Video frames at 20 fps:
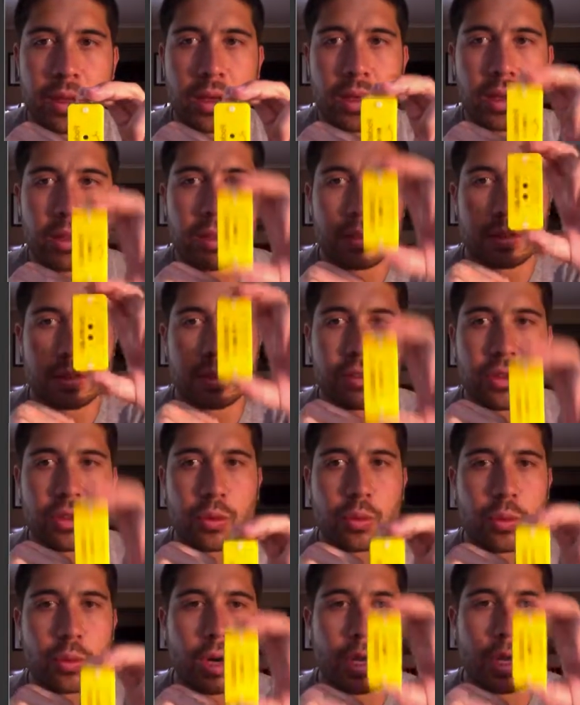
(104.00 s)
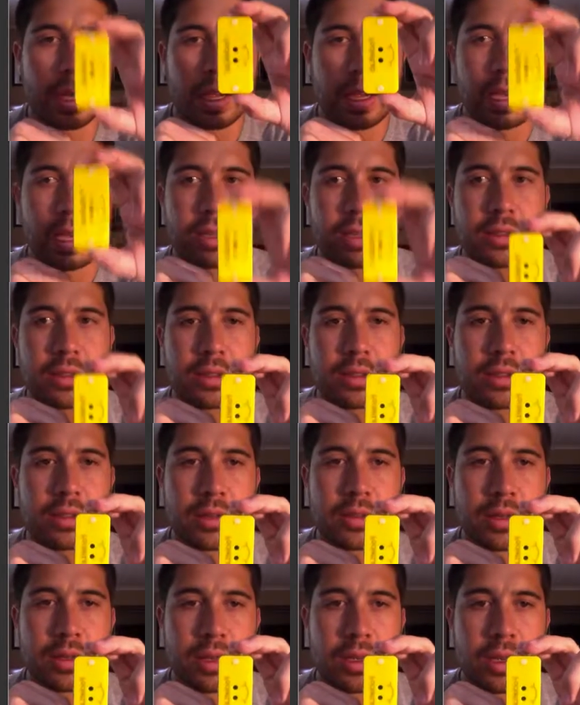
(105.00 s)
this is the y-axis,
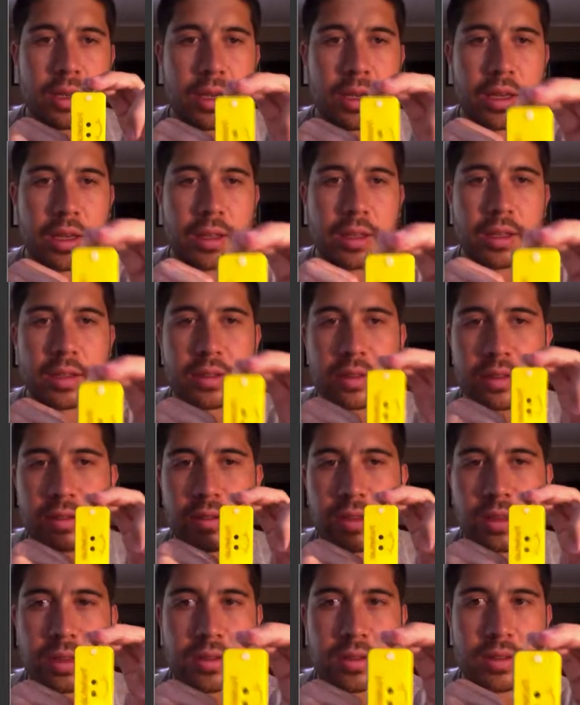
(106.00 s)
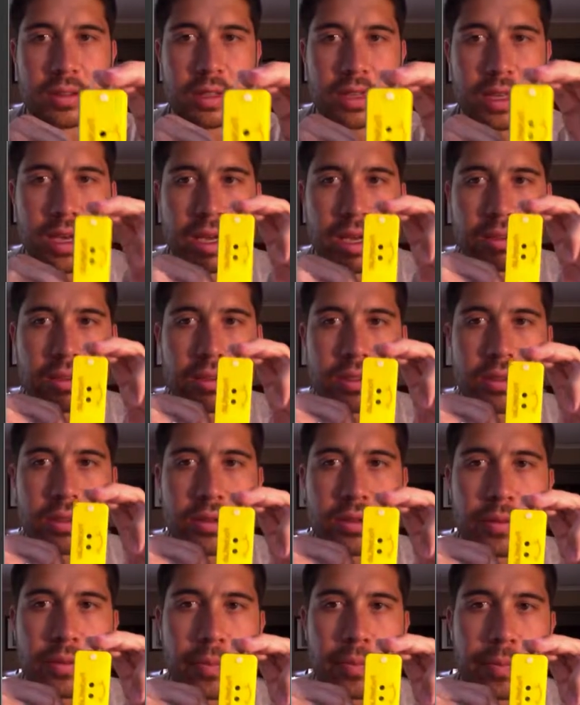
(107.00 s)
and this is the
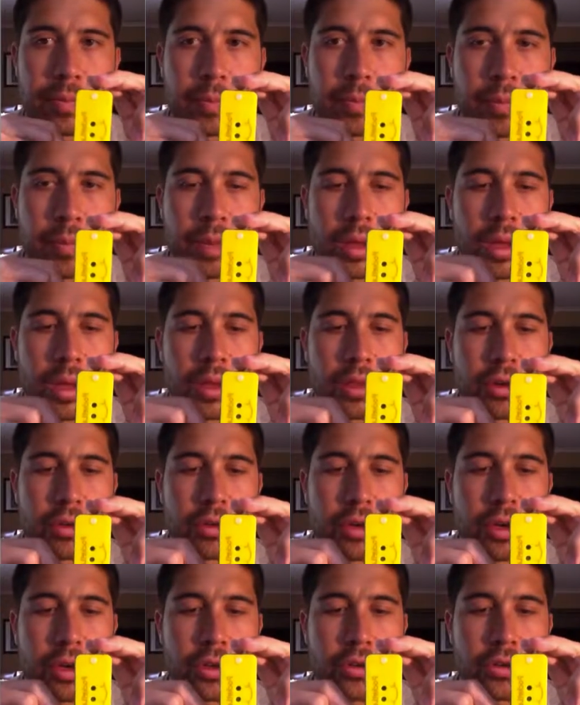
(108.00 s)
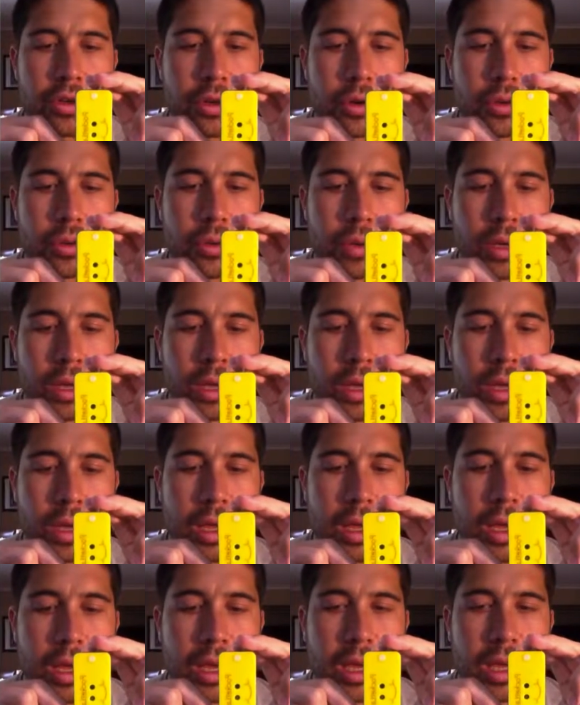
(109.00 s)
z-axis. There's also
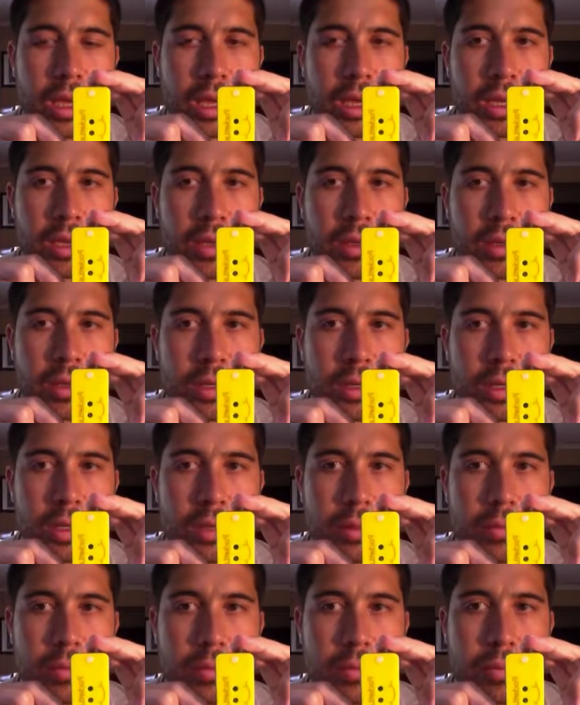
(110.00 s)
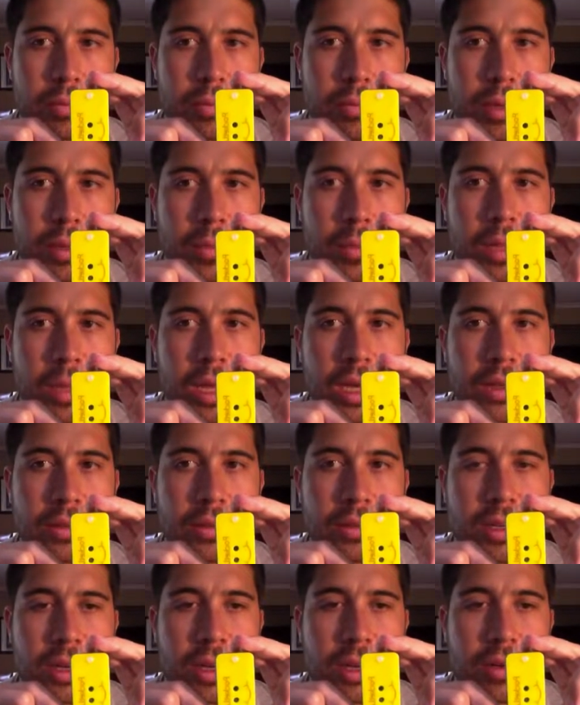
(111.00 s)
a, um, a plot
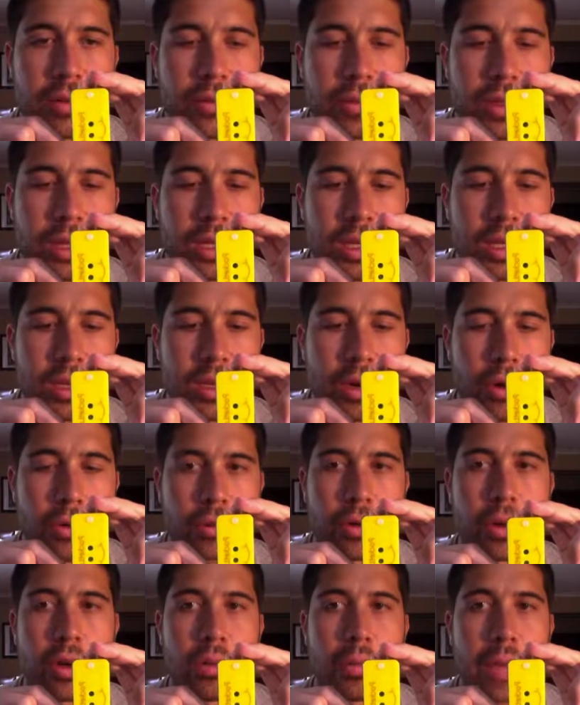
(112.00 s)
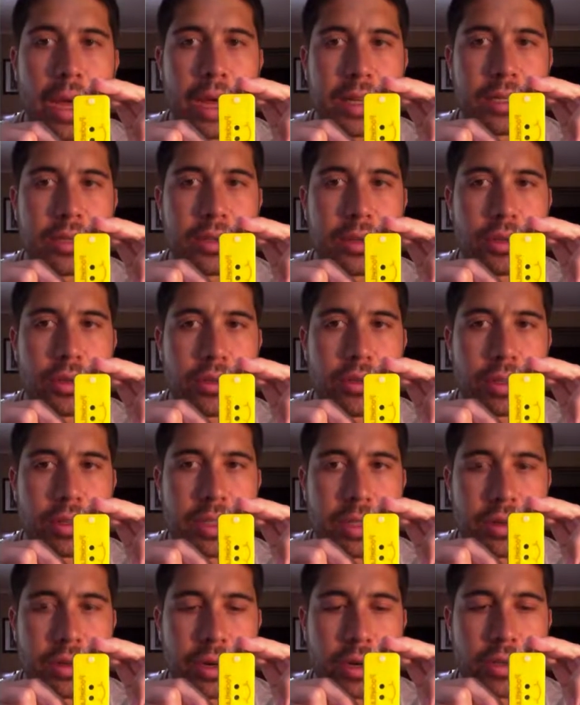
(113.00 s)
of the overall magnitude of
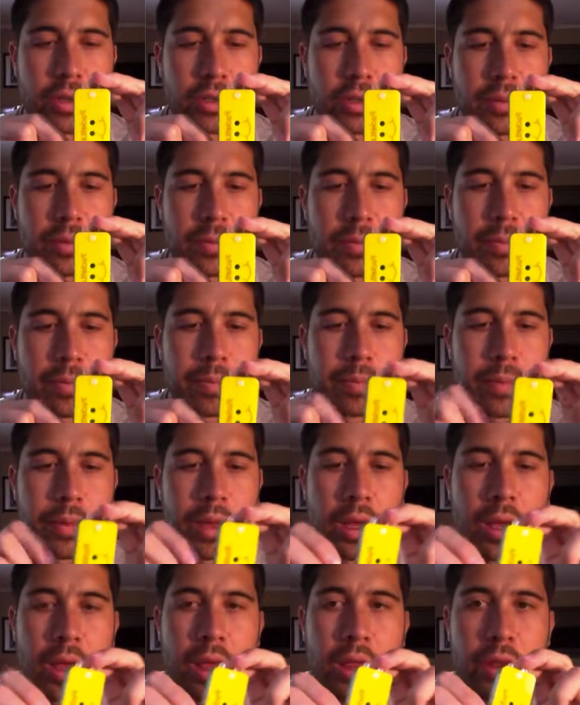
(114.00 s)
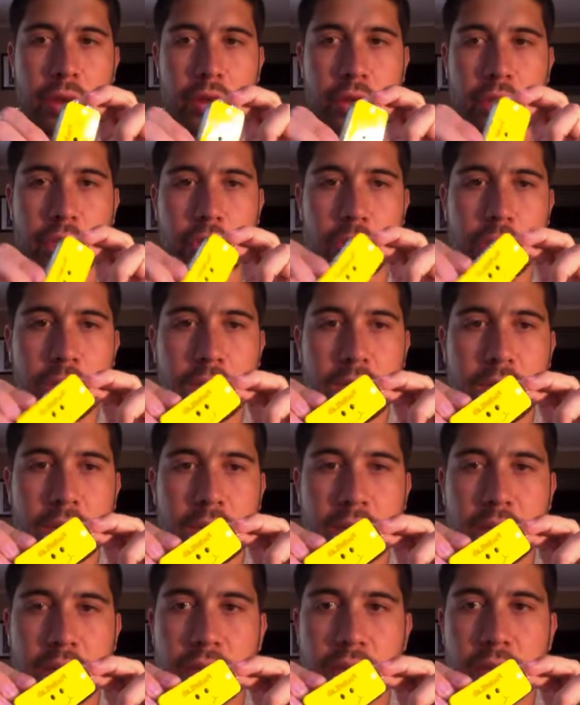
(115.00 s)
acceleration. There's a humidity
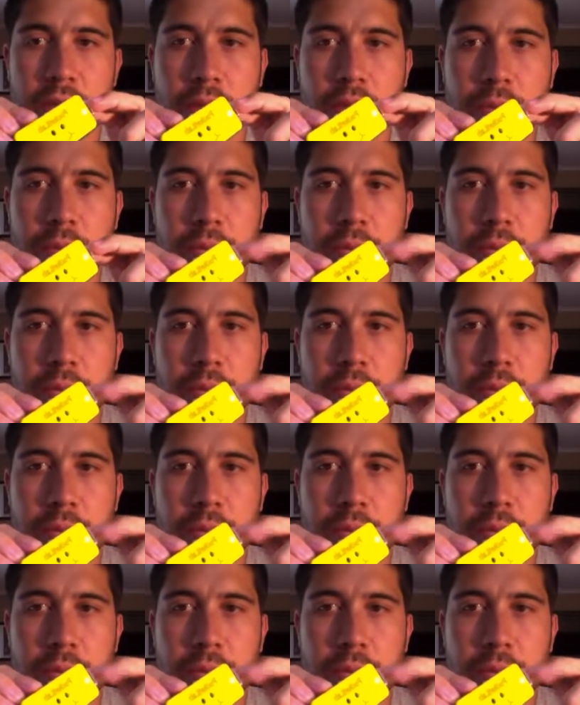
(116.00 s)
sensor